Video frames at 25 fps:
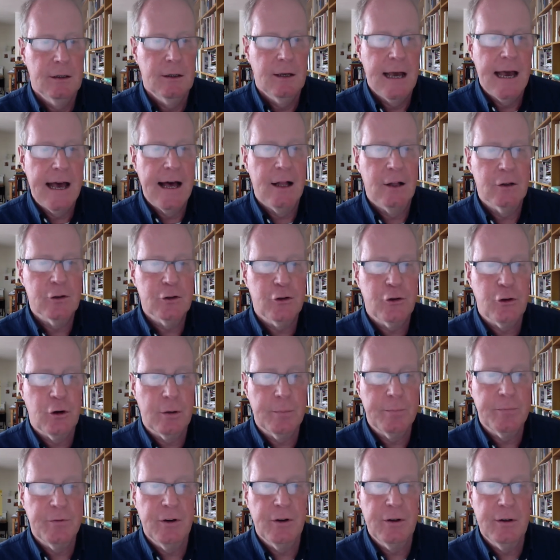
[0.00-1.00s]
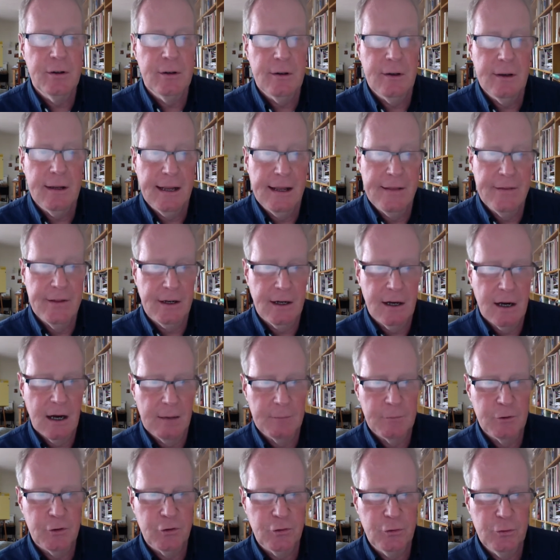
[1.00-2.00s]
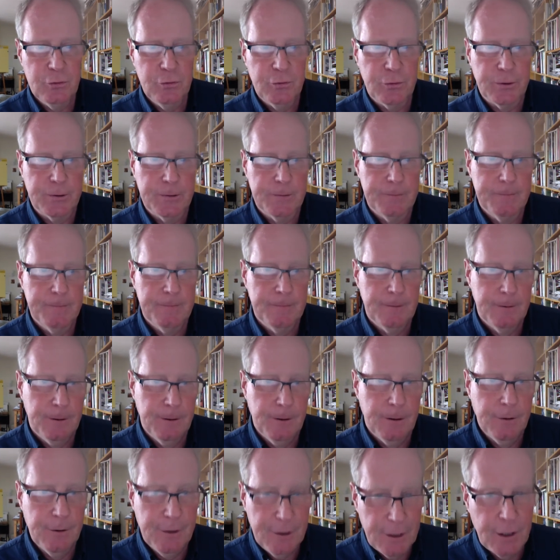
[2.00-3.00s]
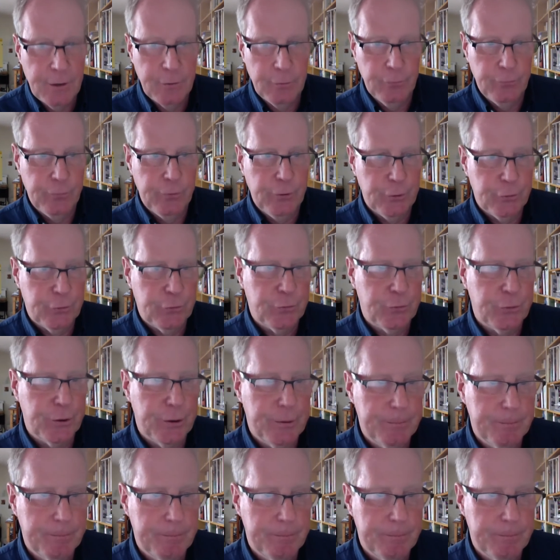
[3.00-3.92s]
Al Sharpton and the Kama Sutra, The End of History.